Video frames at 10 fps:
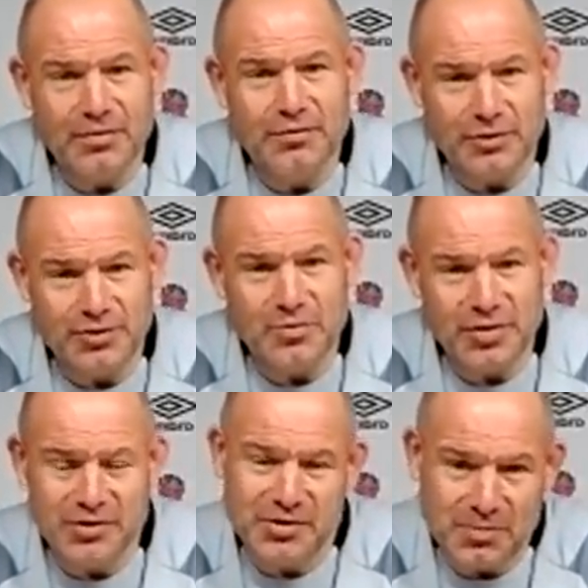we've got some
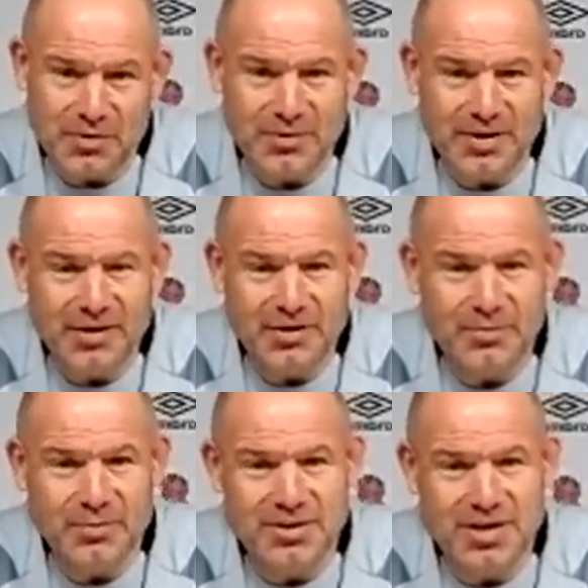work to do, but
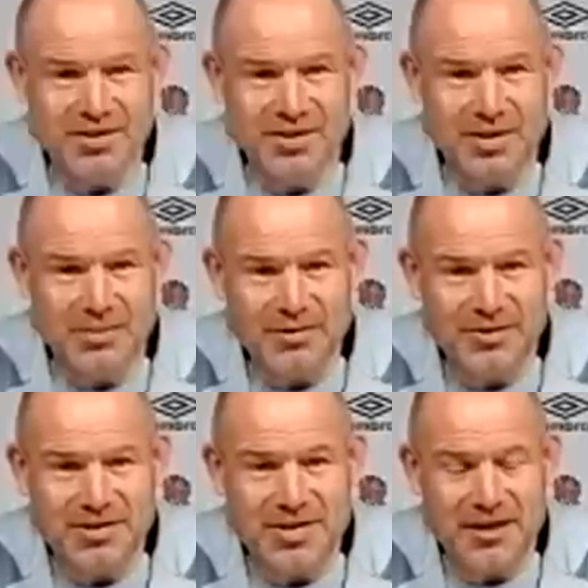we're starting that
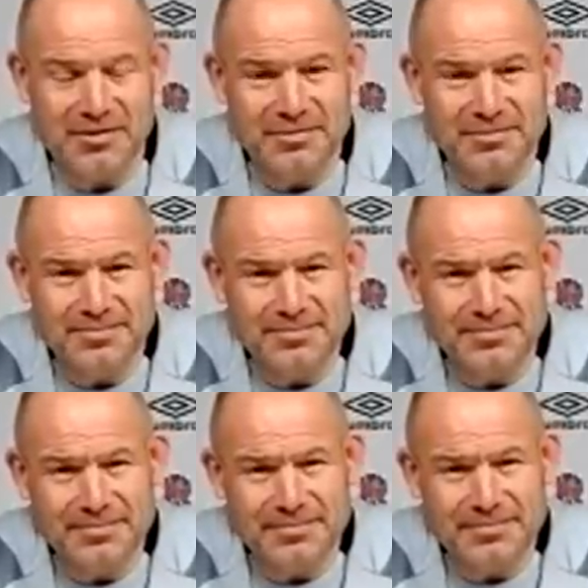process now.
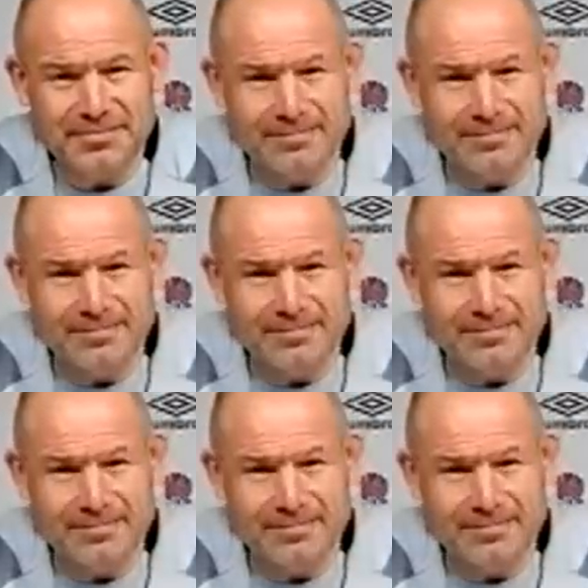Thank you.